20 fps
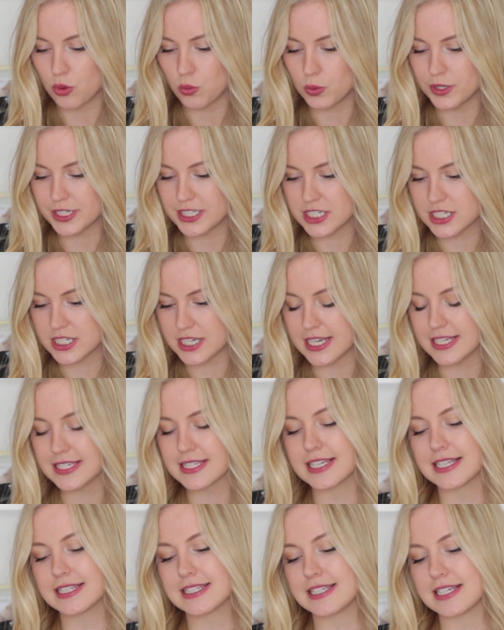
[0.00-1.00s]
which
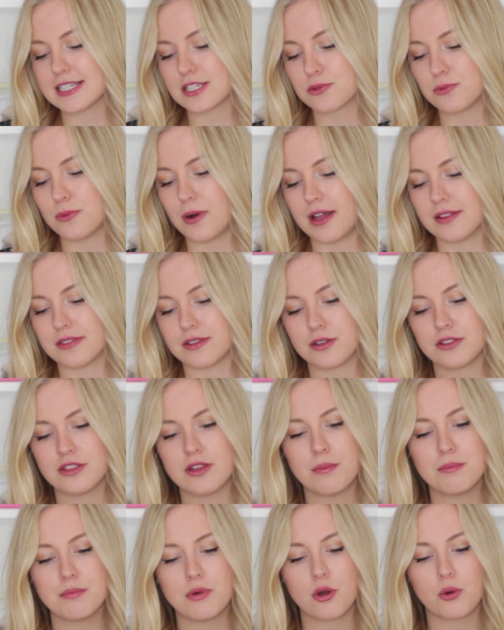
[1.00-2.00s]
is this one,
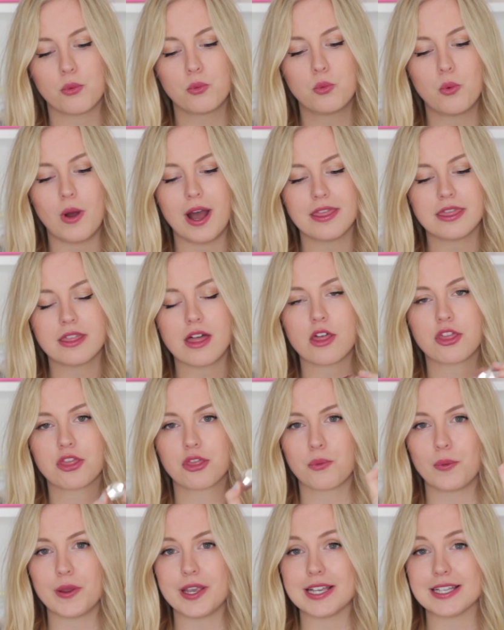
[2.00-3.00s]
number
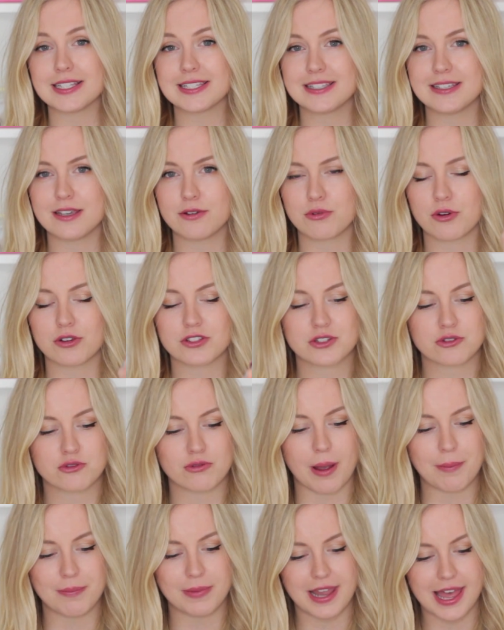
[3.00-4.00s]
130
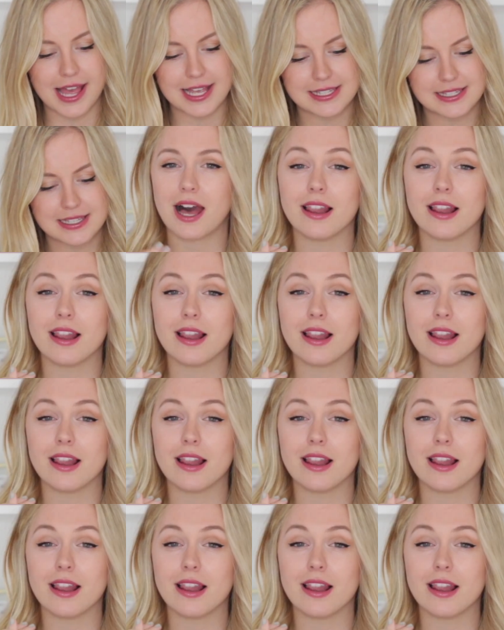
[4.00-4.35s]
Strapless.